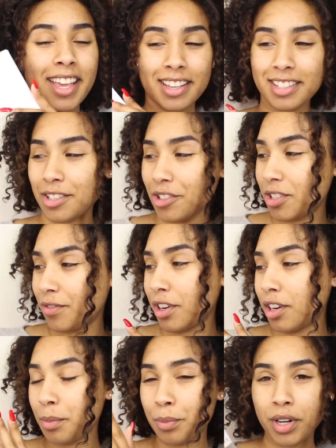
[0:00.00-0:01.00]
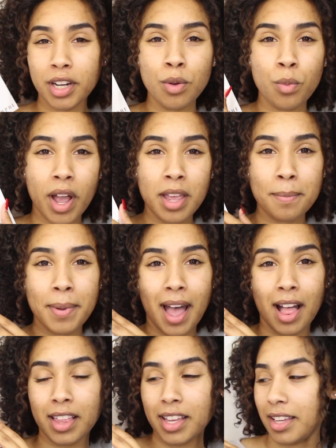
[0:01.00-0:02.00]
Yes, so it's a very pretty white
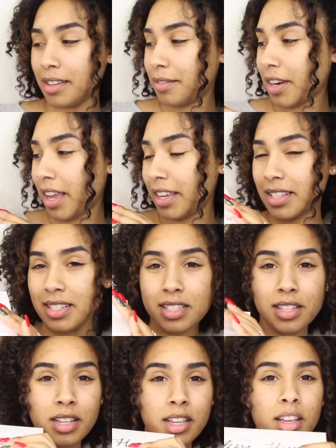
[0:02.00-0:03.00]
palette. Nice.